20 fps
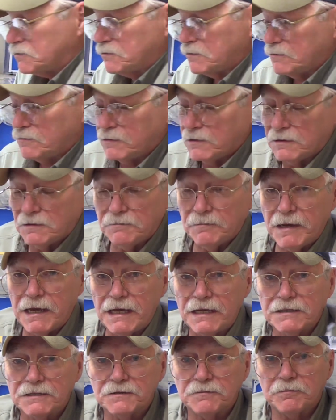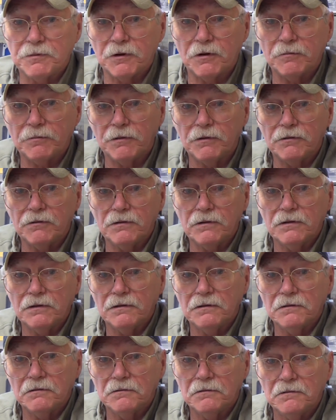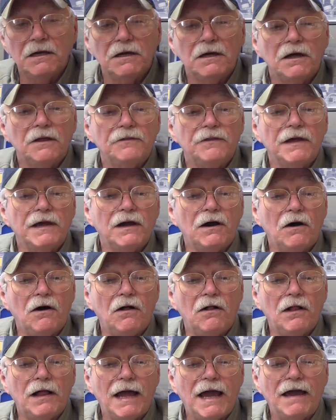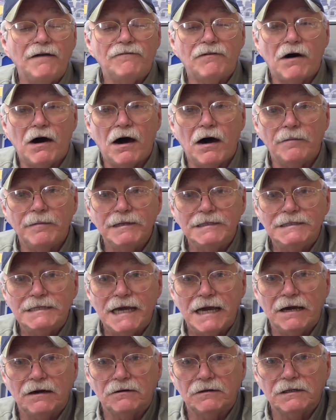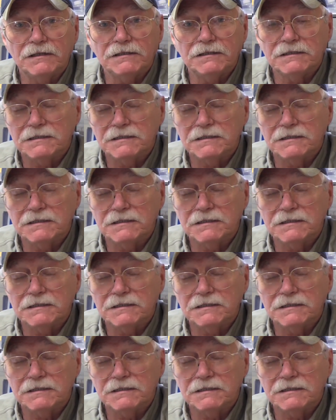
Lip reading: one with the bands of purple? They all have Hobbytown at the